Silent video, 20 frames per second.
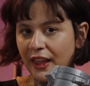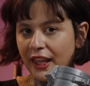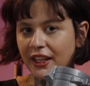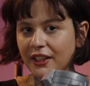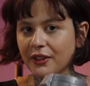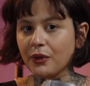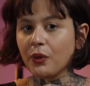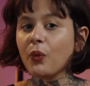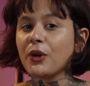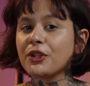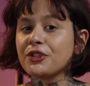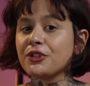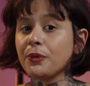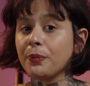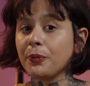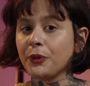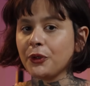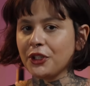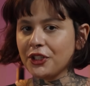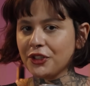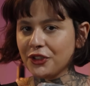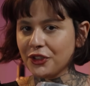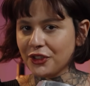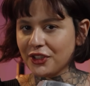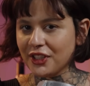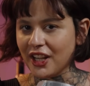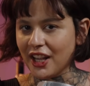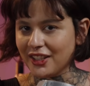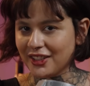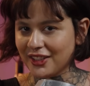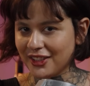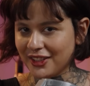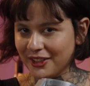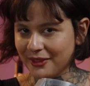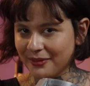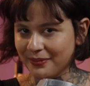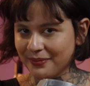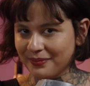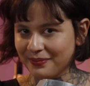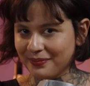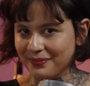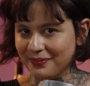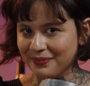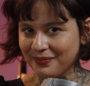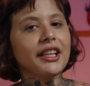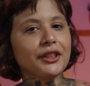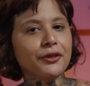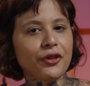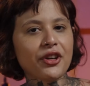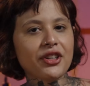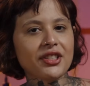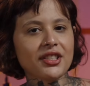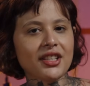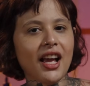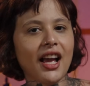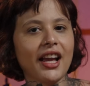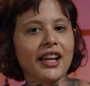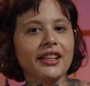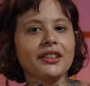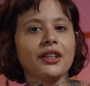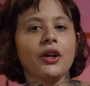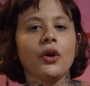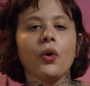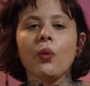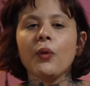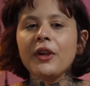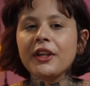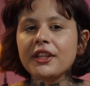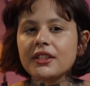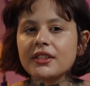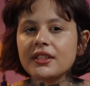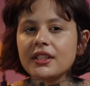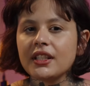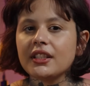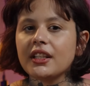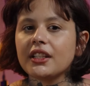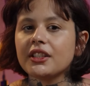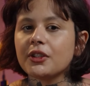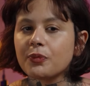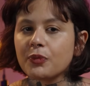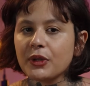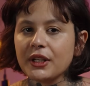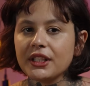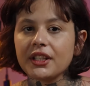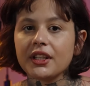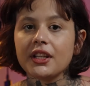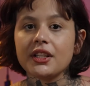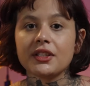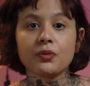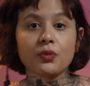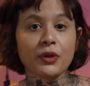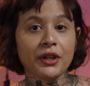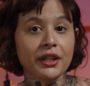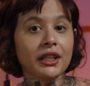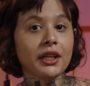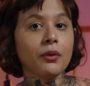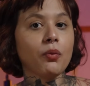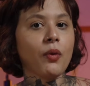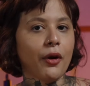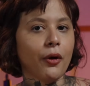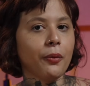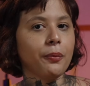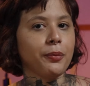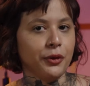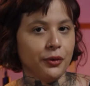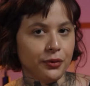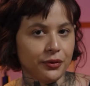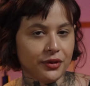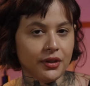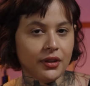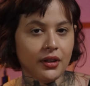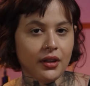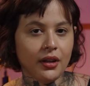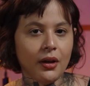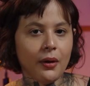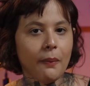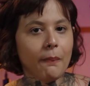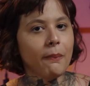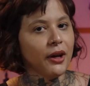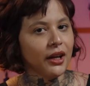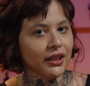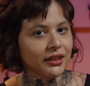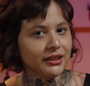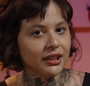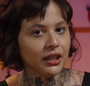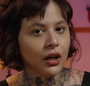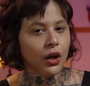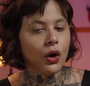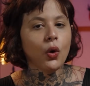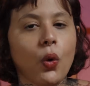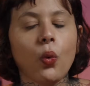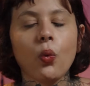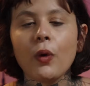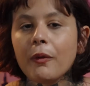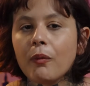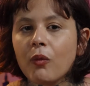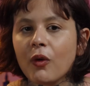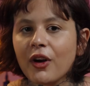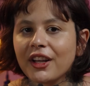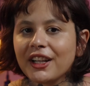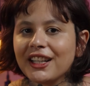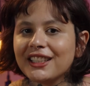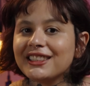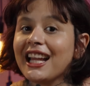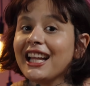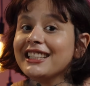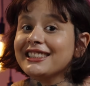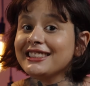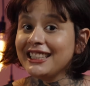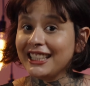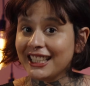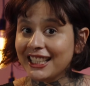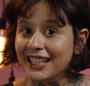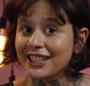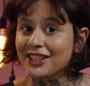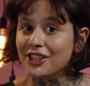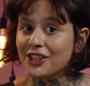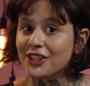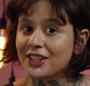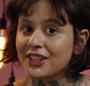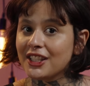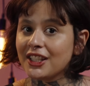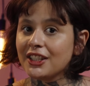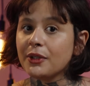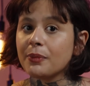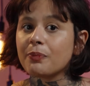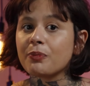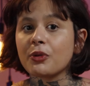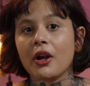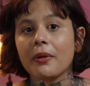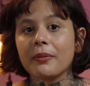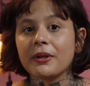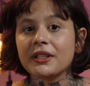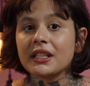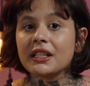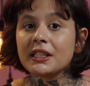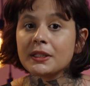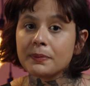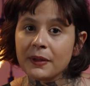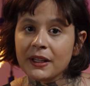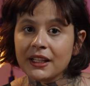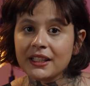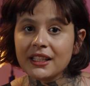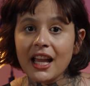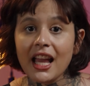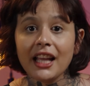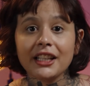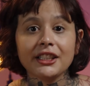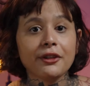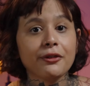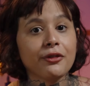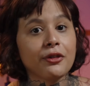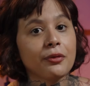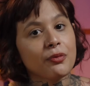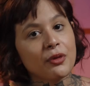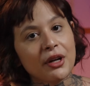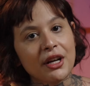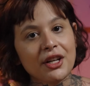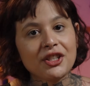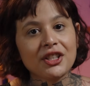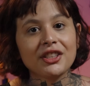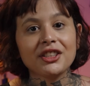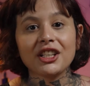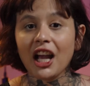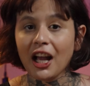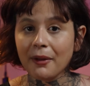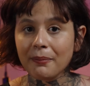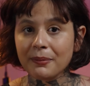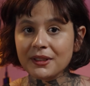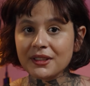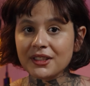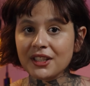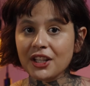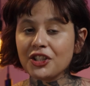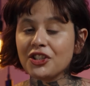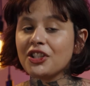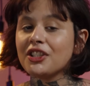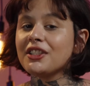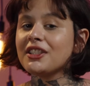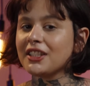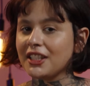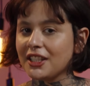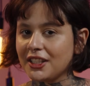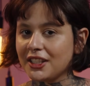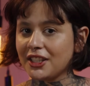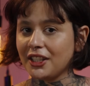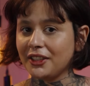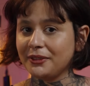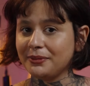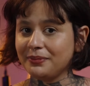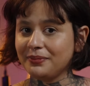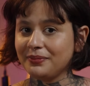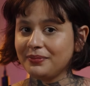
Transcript: thing was to put it to test. At first sight, we could see that the printer is really well built, but we wanted and needed to see the promised speed and the vibration compensation system.